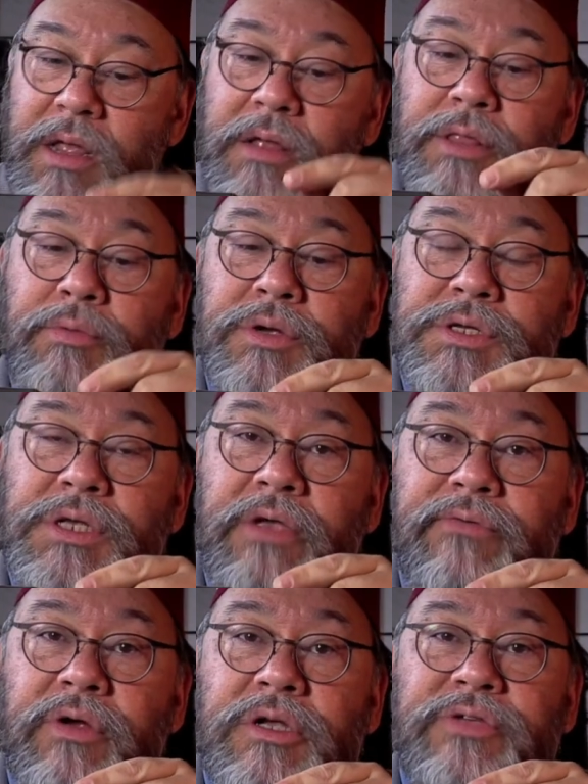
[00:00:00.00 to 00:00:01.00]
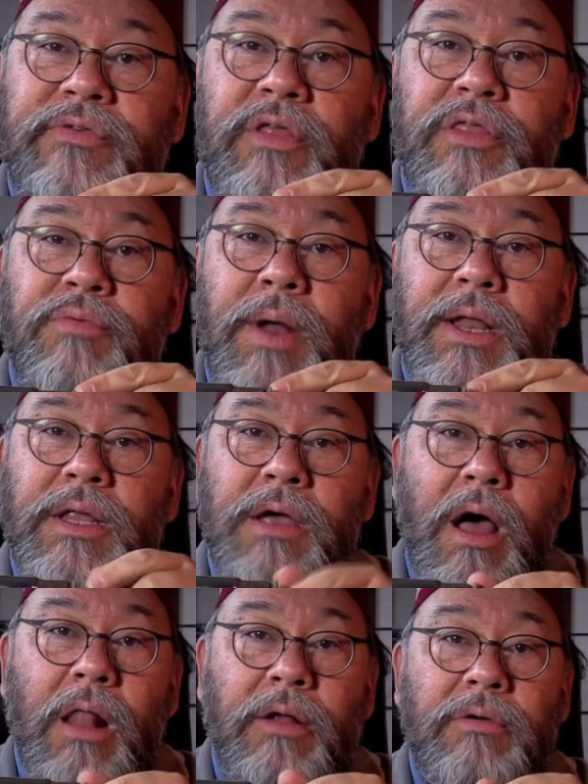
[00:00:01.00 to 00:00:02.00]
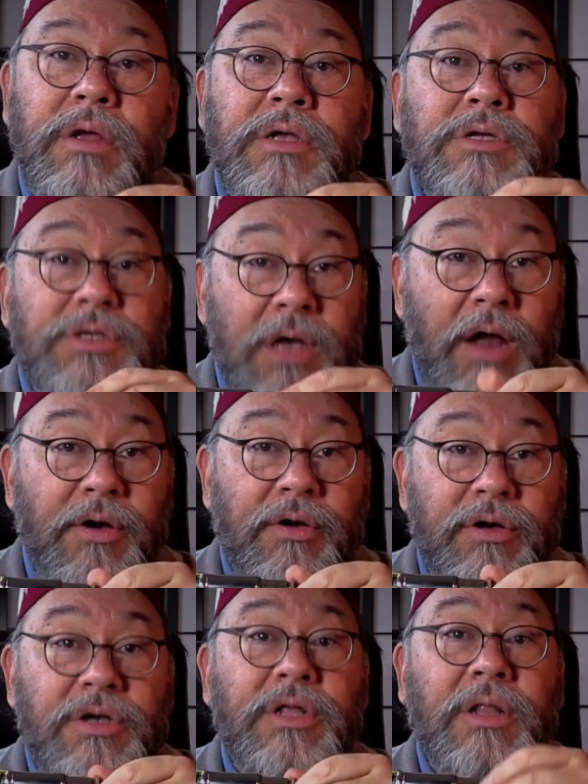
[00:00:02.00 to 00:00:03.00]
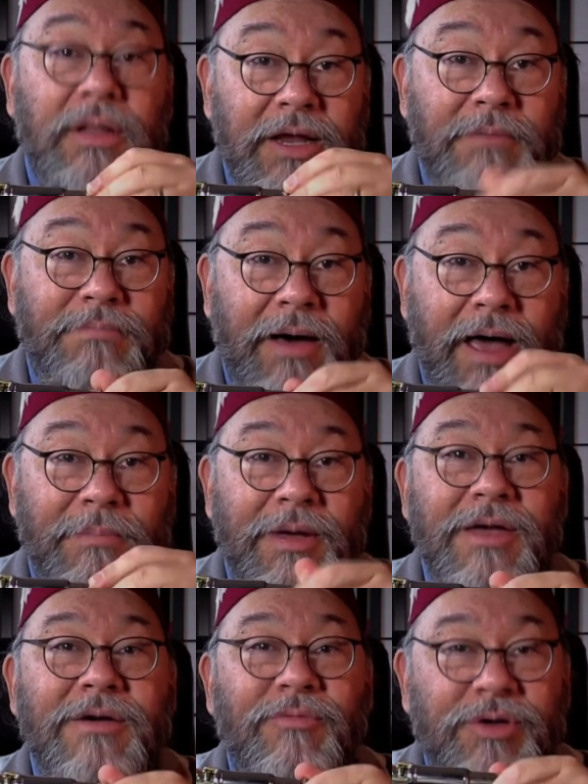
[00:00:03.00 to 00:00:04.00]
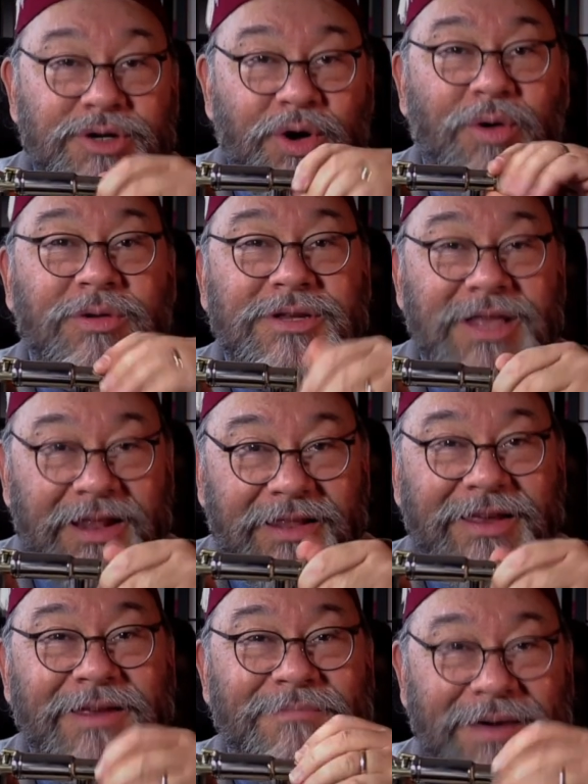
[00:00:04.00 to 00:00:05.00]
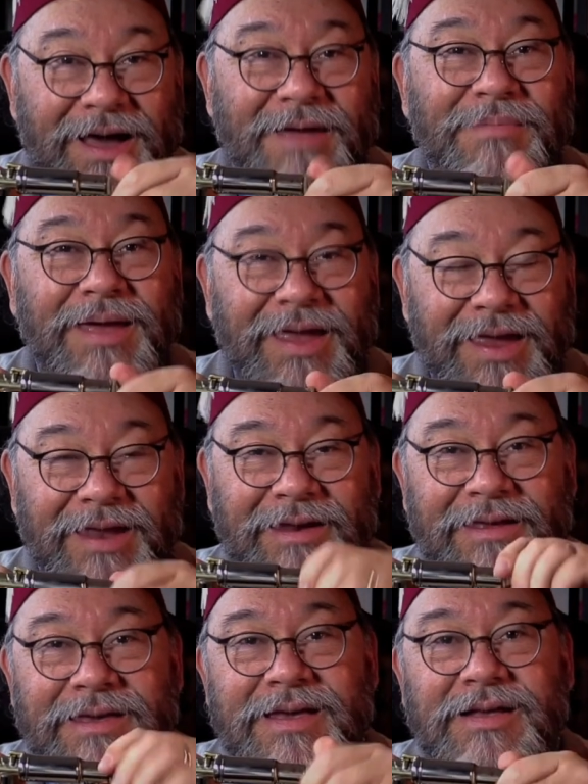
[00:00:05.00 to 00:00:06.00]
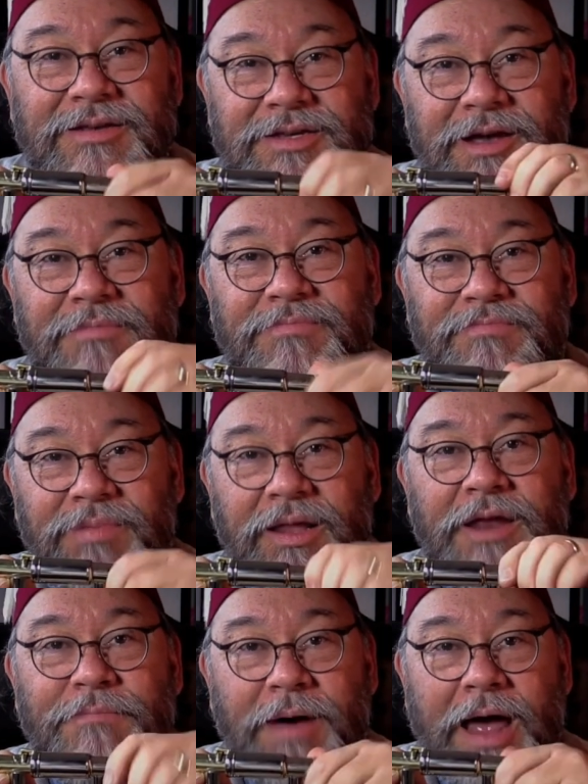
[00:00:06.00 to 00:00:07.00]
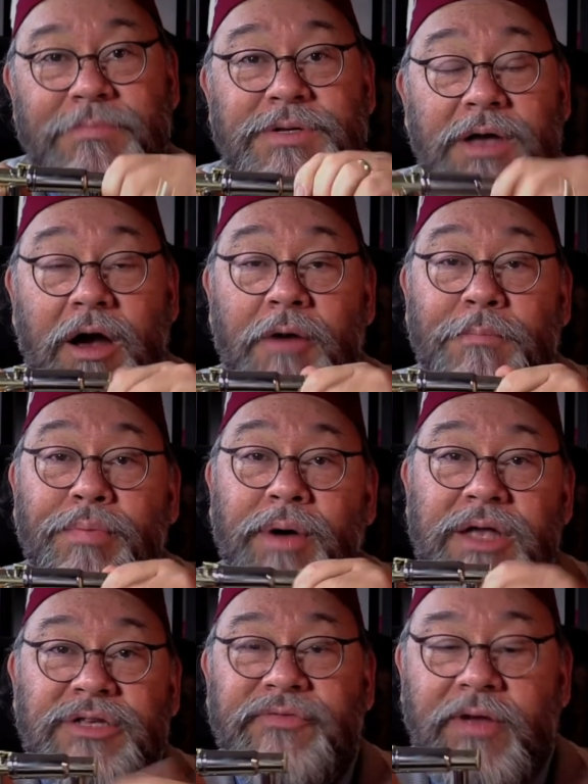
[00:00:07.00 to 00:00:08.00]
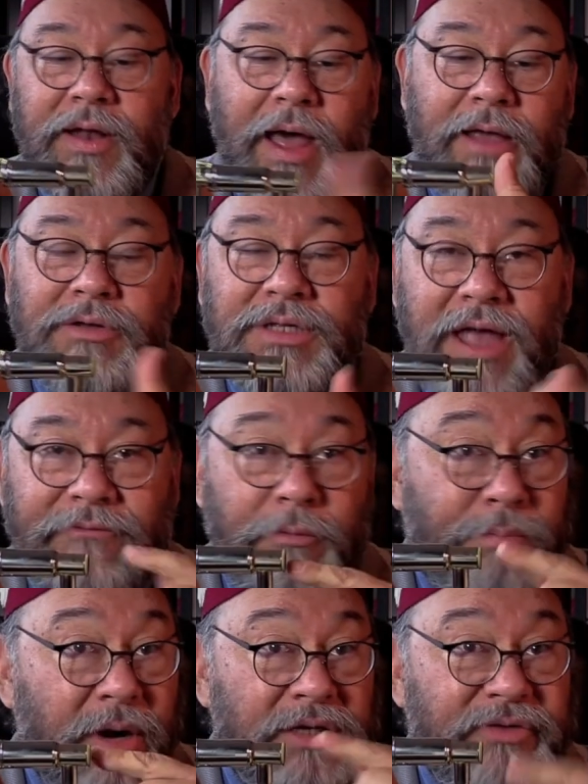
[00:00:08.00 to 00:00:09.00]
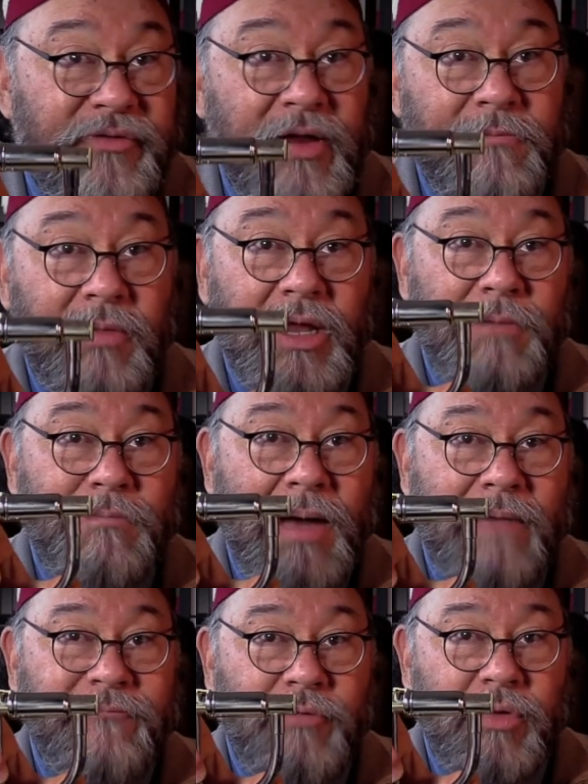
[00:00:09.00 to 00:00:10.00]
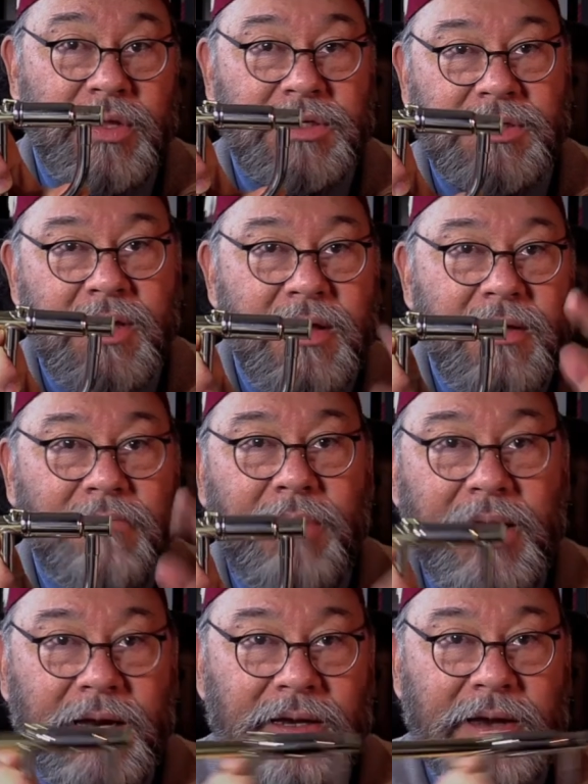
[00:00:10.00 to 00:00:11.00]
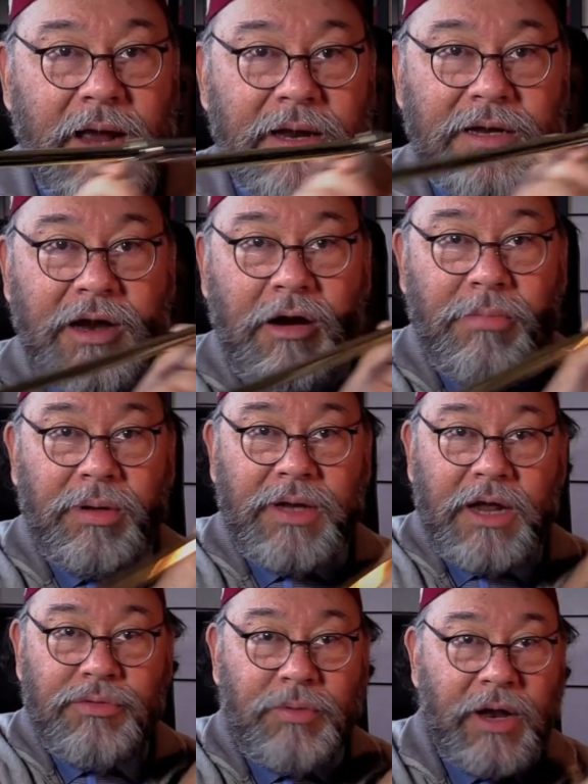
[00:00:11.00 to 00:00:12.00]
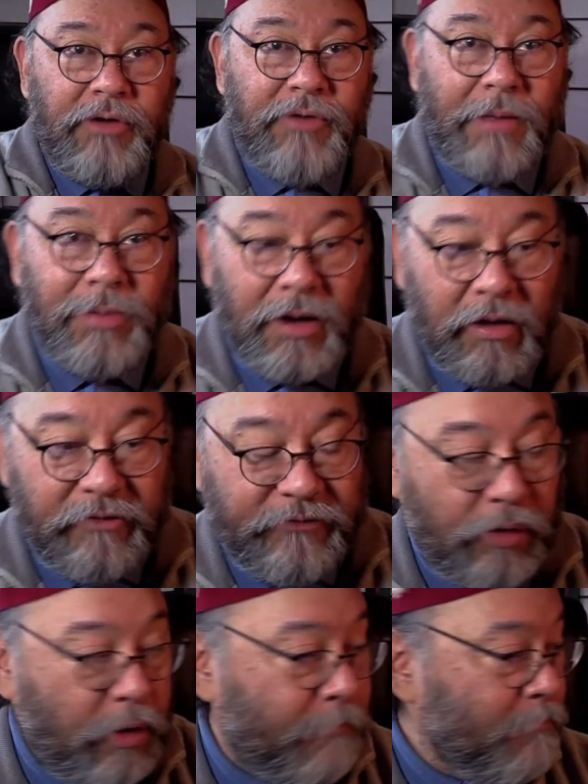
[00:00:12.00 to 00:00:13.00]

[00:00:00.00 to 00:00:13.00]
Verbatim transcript: The receiver is for the threaded collar soldered to the lead pipe, which holds the lead pipe in. Some lead pipes are press fit. I used to have a press fit lead pipe for this, but it died a terrible death when I dropped it on the floor.